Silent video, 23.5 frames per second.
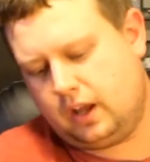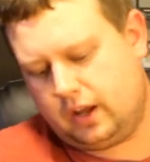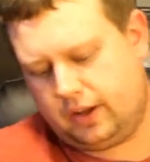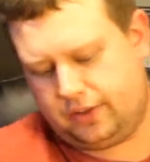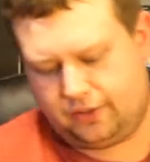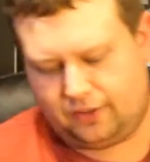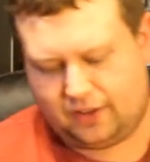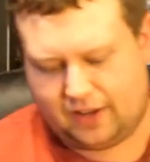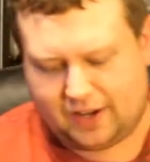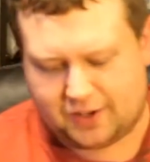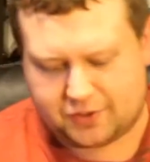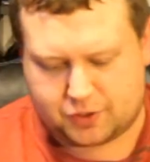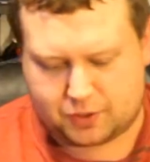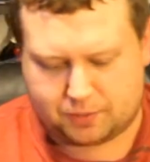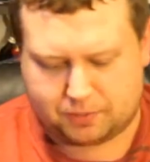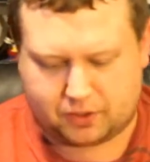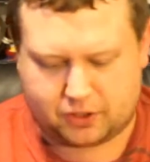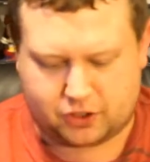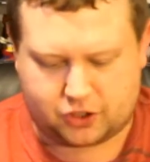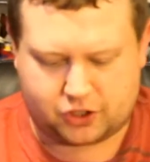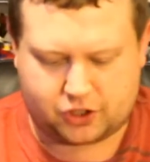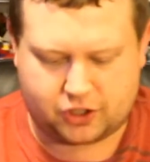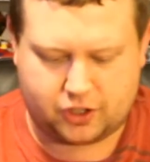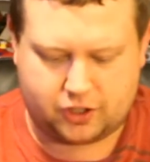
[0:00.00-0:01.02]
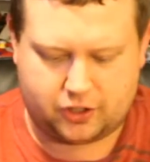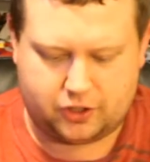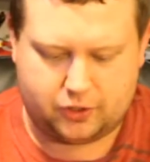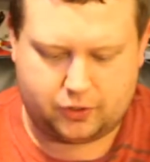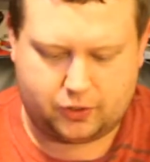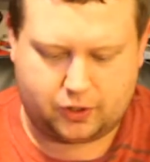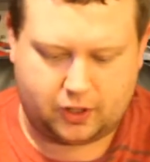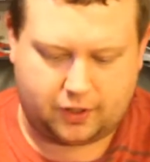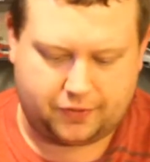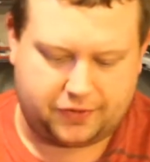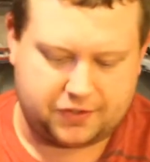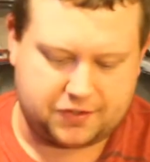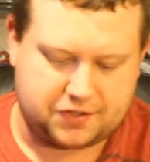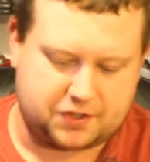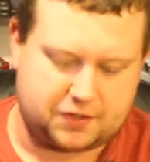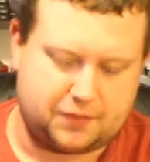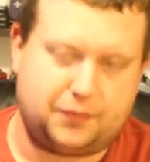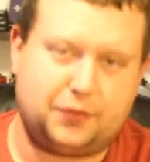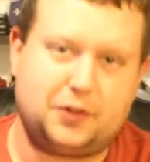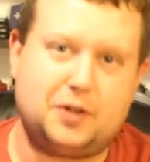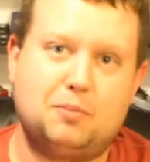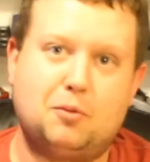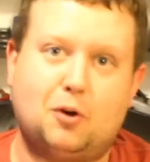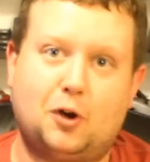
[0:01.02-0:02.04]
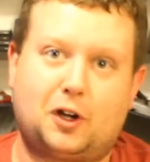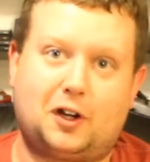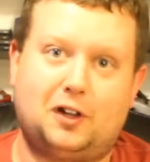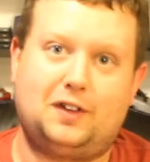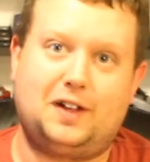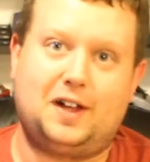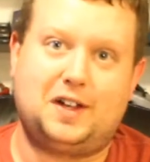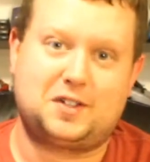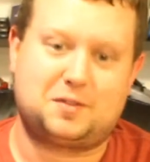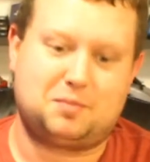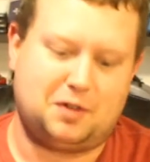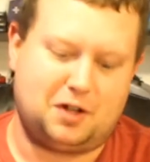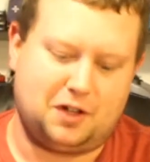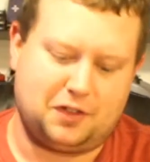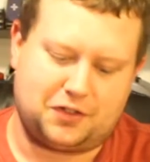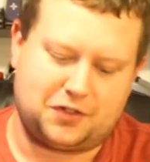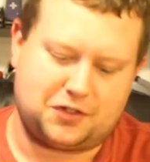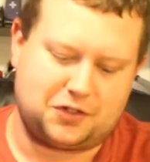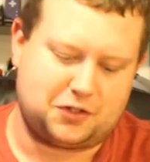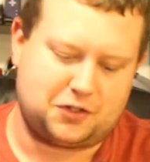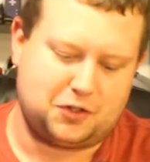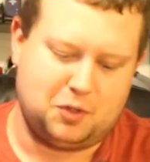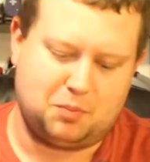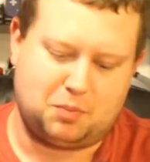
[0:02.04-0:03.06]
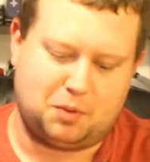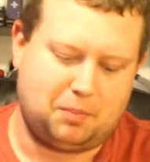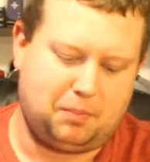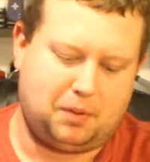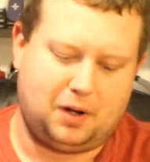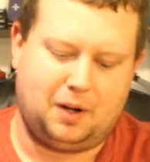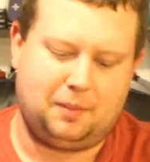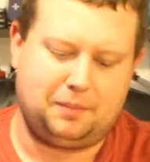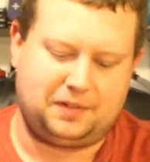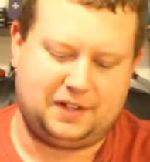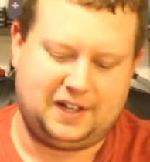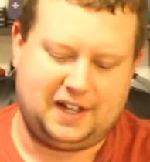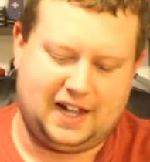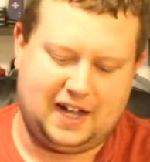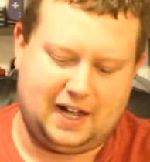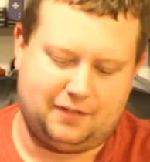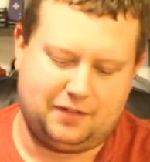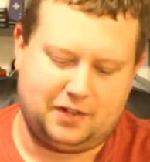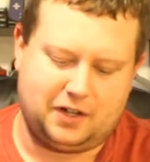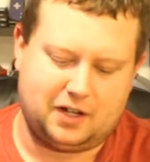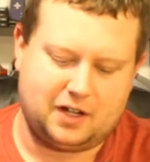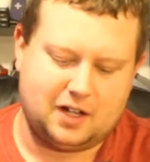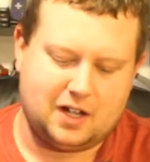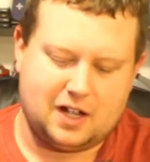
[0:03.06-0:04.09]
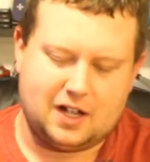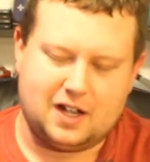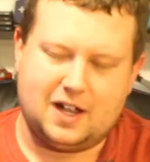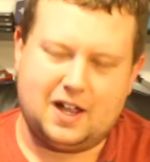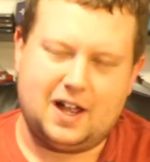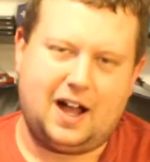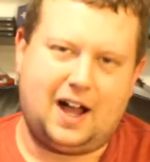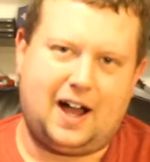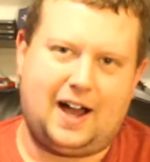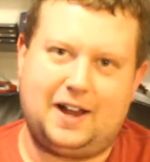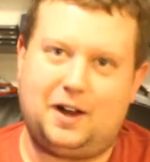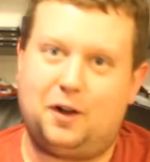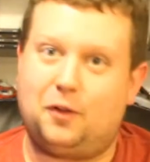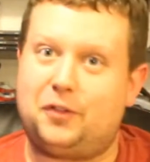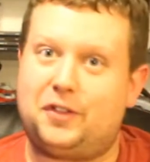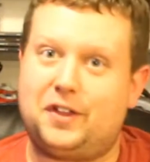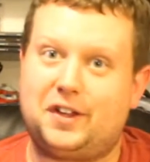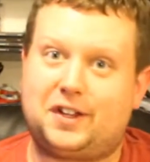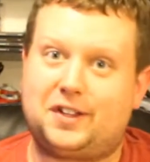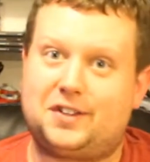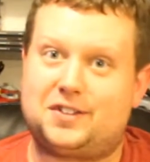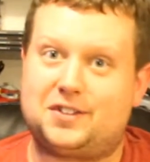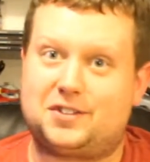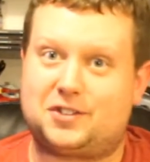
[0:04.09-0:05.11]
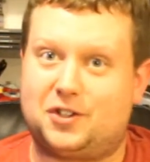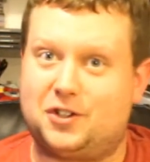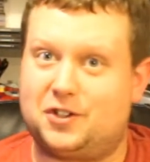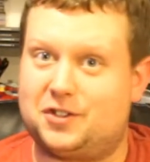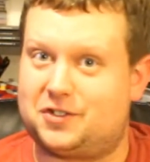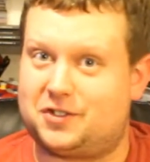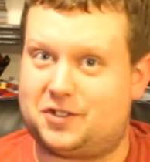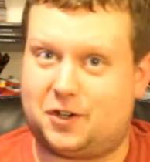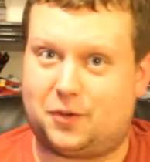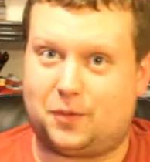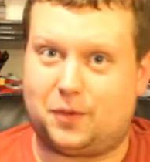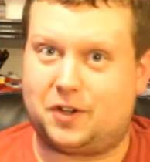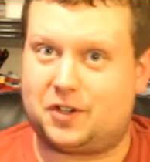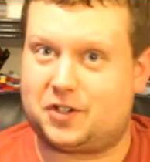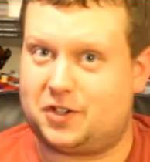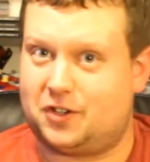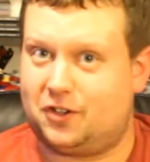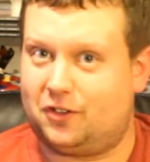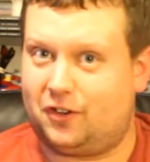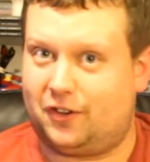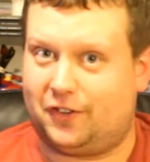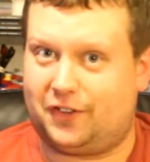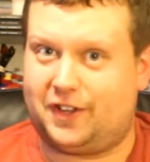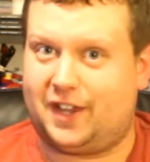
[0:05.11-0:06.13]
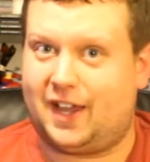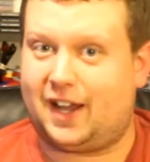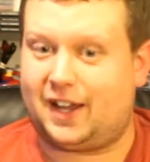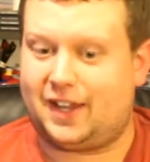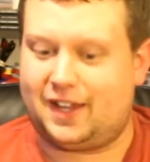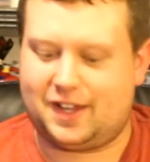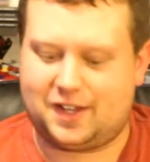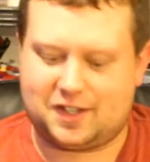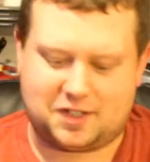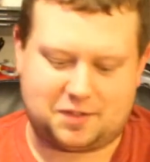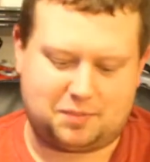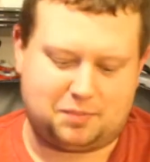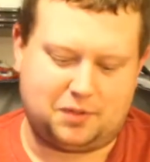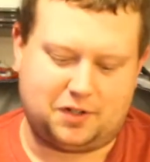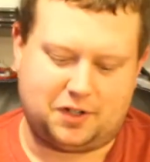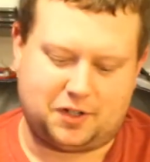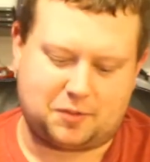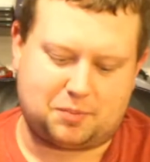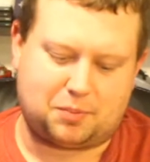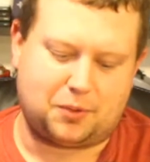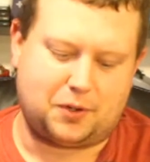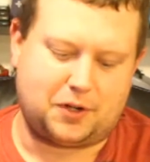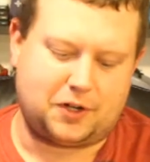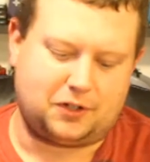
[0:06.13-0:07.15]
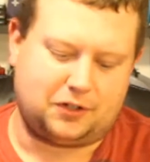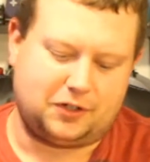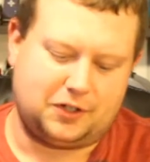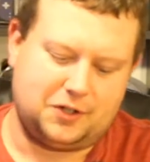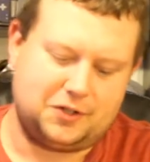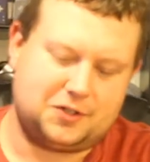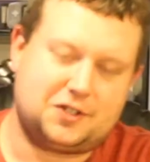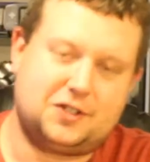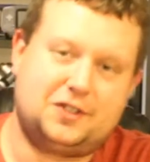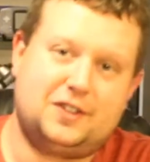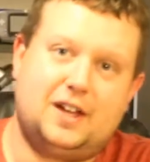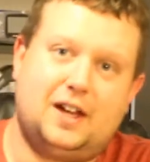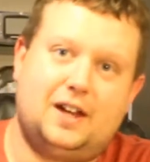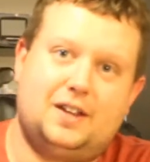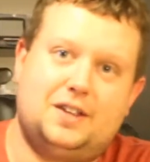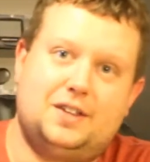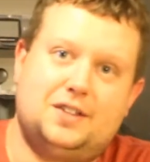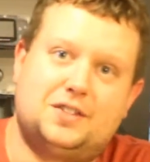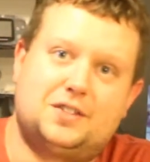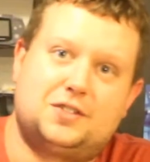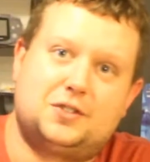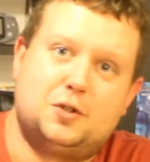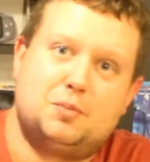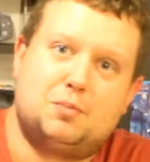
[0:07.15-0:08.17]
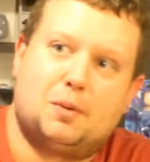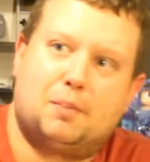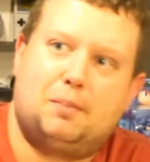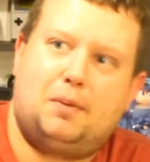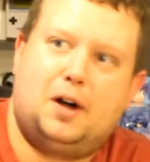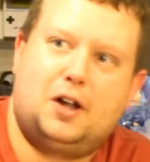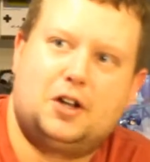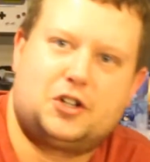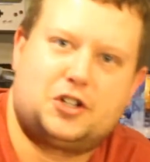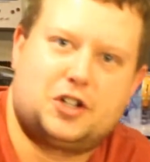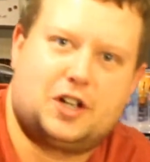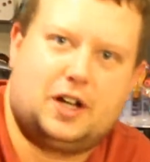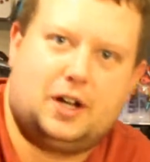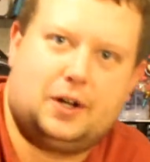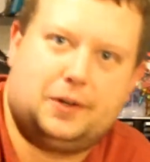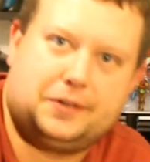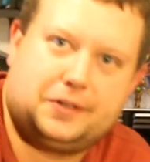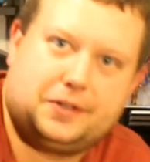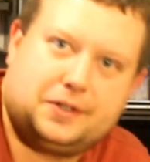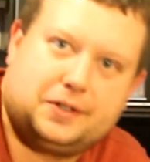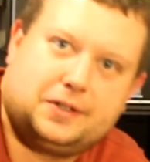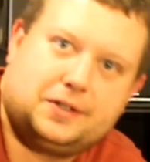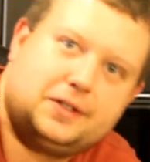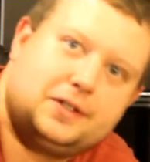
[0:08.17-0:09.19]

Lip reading: And the last one I'm going to show you, got this at the flea market last month. Super pumped to have it. I don't think it's as good as the original on the NES, but it's pretty close, and that is Super Punch-Out.